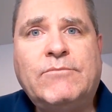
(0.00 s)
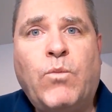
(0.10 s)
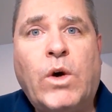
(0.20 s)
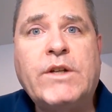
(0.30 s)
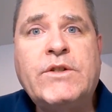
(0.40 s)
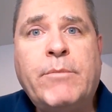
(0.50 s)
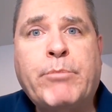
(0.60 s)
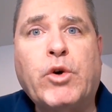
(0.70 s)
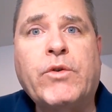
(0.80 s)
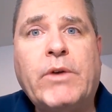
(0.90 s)
was the
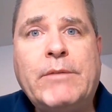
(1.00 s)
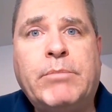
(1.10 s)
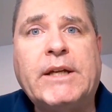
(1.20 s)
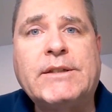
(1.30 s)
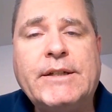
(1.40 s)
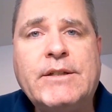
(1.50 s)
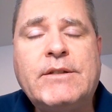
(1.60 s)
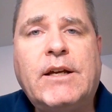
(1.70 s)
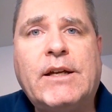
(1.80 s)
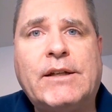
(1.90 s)
birthright blessing
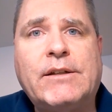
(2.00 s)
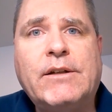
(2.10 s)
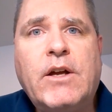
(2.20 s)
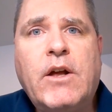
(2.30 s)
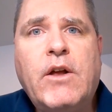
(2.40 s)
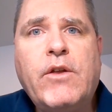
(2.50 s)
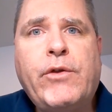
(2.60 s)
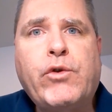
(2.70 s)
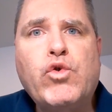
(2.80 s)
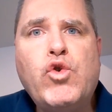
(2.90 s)
son.
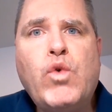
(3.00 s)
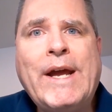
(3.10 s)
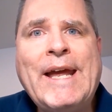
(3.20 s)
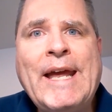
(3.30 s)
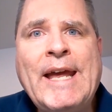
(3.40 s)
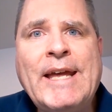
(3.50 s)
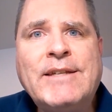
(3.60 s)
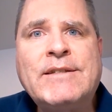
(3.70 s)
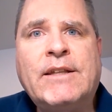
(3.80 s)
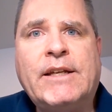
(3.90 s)
Through
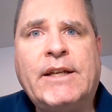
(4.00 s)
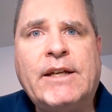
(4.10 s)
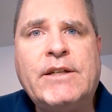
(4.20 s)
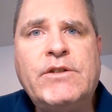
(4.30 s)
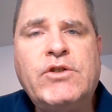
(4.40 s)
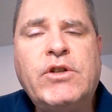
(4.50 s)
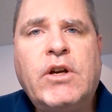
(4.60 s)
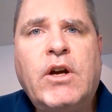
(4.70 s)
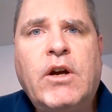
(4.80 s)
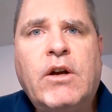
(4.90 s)
his lineage
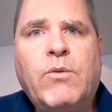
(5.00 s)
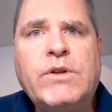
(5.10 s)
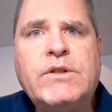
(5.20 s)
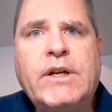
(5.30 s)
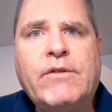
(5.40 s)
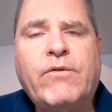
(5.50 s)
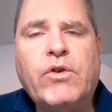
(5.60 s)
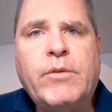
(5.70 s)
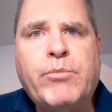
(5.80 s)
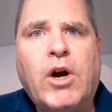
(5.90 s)
was
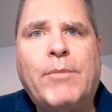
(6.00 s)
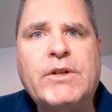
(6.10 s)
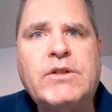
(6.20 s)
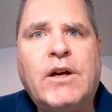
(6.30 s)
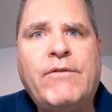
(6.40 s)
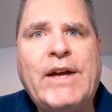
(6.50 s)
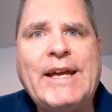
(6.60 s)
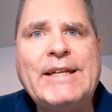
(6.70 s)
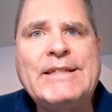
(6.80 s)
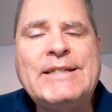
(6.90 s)
therefore the promise of
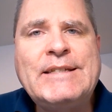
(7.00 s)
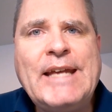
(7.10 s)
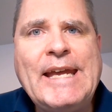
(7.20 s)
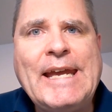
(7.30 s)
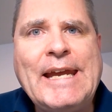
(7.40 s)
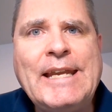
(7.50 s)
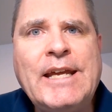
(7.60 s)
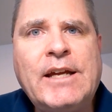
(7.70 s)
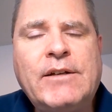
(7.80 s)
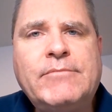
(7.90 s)
a seed,